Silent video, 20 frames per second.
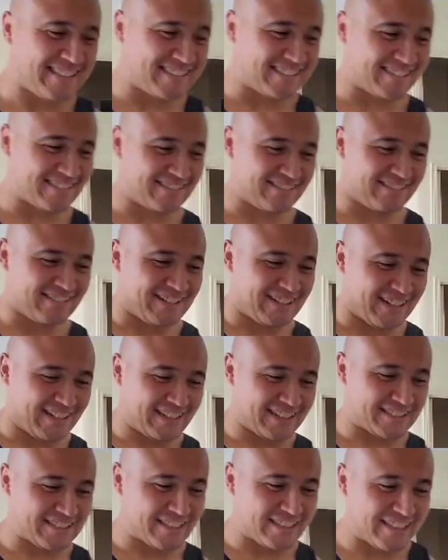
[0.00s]
So
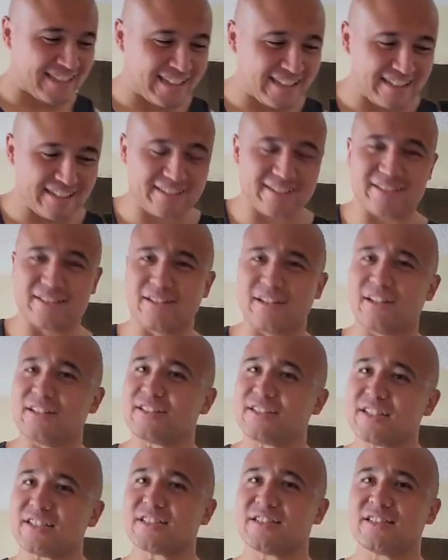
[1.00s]
I actually got a
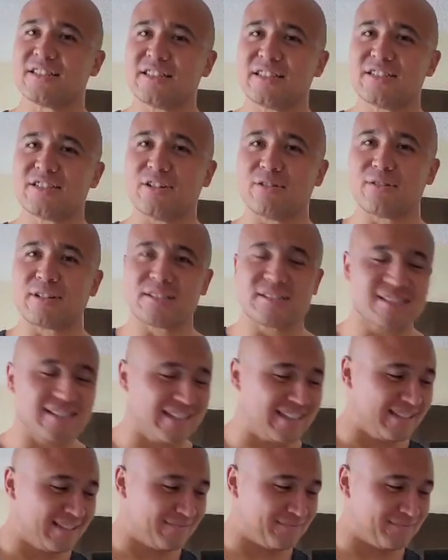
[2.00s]
dozen of these donuts.